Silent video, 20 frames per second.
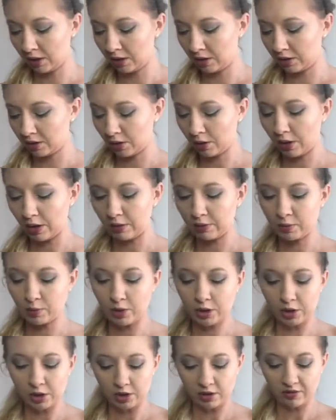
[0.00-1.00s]
So I was
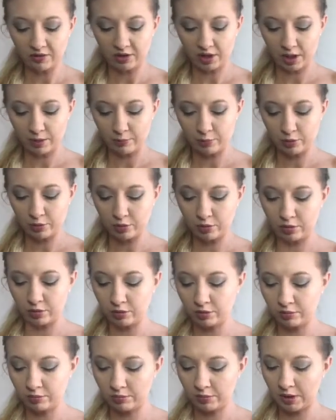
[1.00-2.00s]
watching a
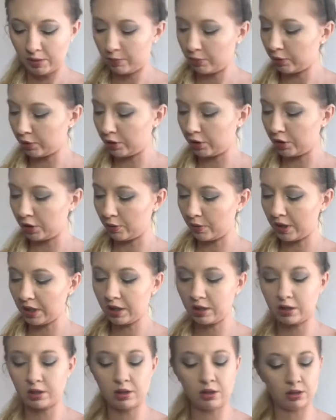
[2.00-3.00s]
couple people do
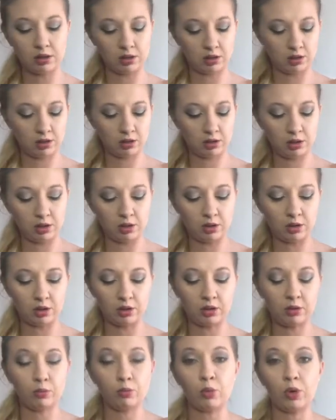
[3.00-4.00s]
it
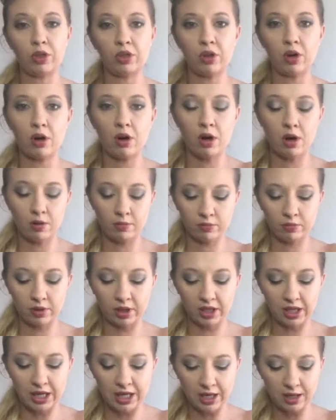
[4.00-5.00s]
with the
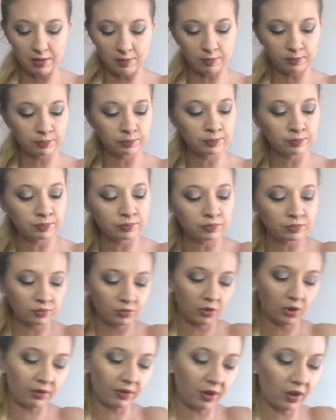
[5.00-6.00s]
kit,
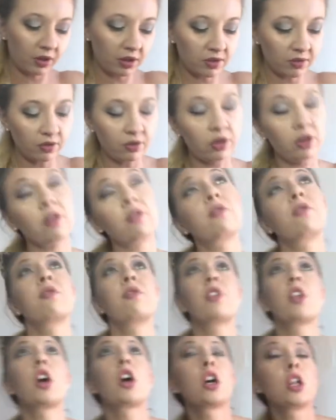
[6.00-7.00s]
the
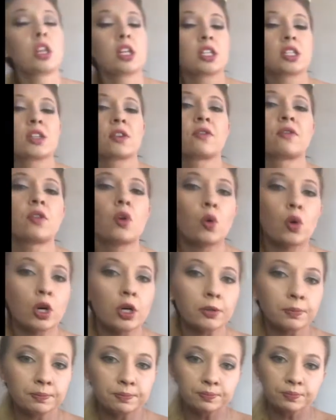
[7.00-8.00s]
Flawless 4.
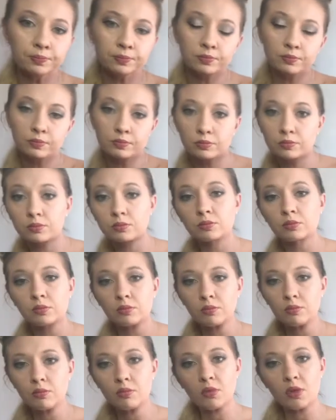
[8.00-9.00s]

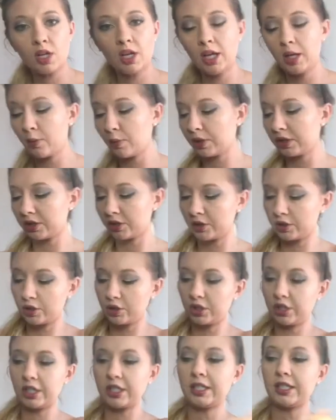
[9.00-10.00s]
And what
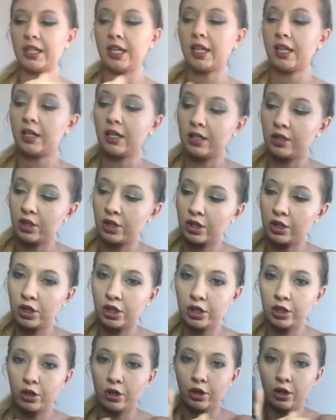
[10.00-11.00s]
she did is she
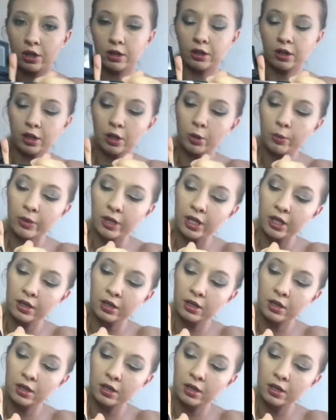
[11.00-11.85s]
took a little bit